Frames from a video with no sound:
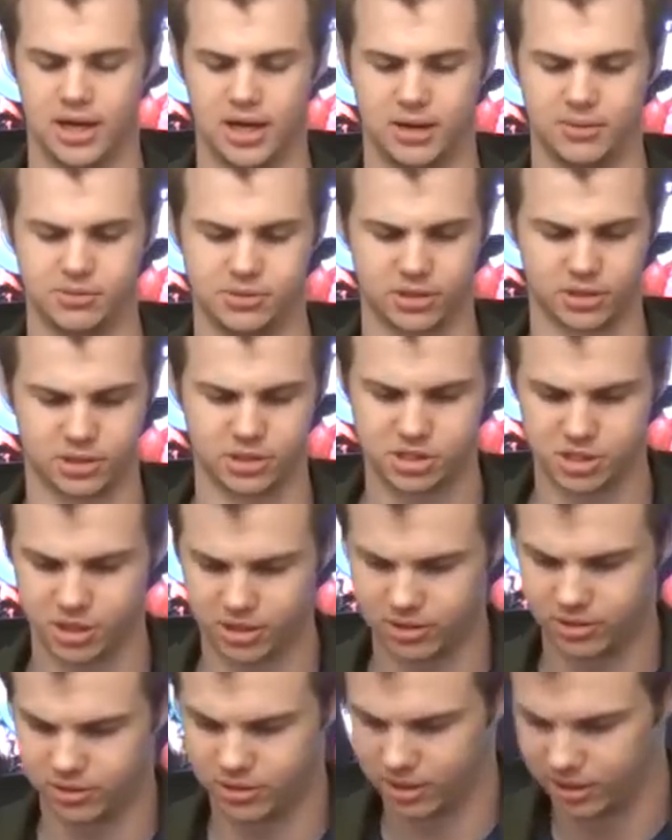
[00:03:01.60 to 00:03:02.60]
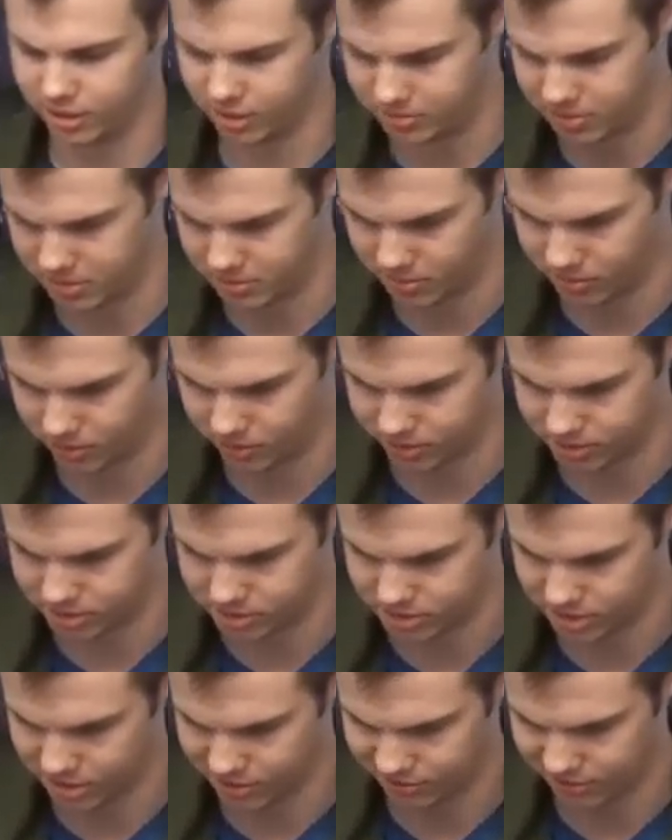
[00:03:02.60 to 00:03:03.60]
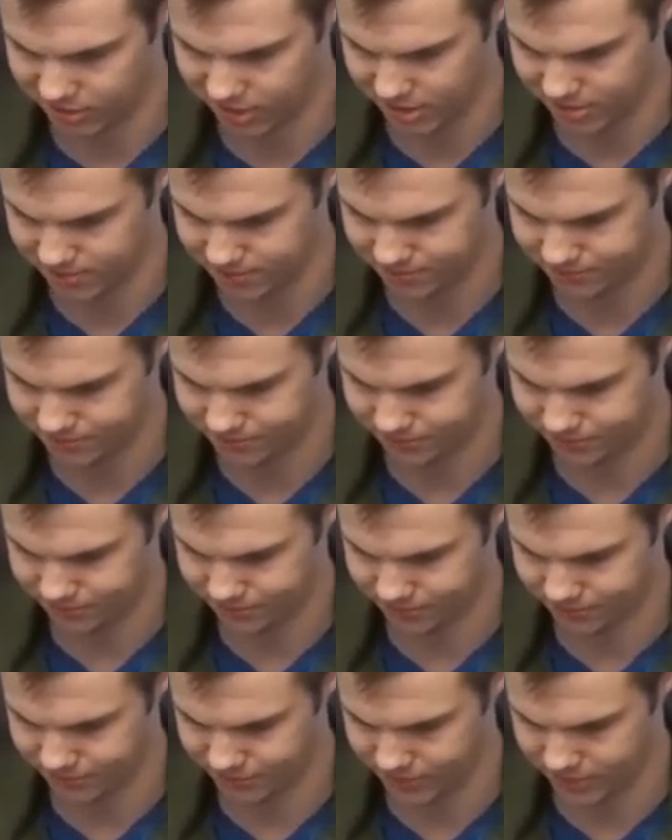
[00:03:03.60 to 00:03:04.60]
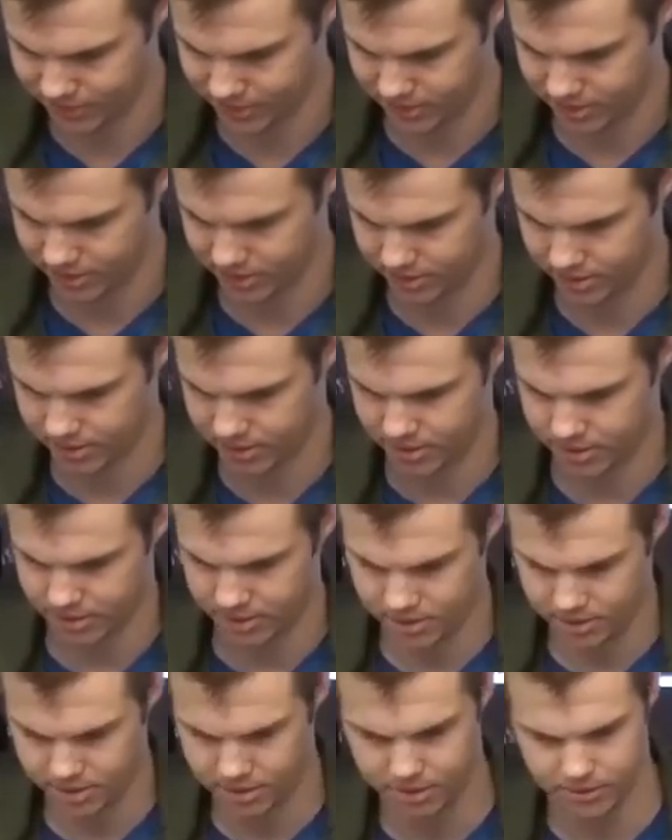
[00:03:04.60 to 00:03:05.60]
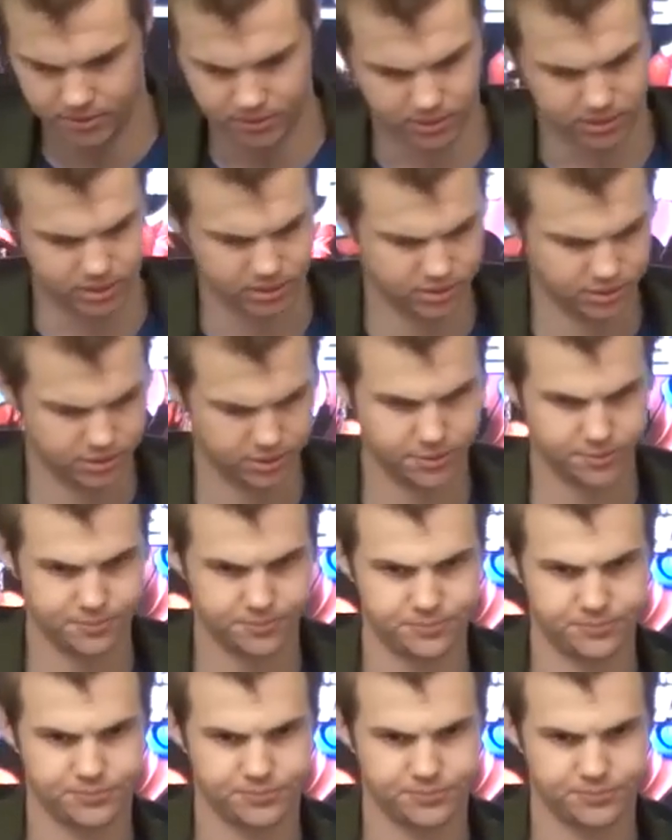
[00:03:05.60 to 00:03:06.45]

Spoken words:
So I can show you a little bit more of this stuff here. There we go.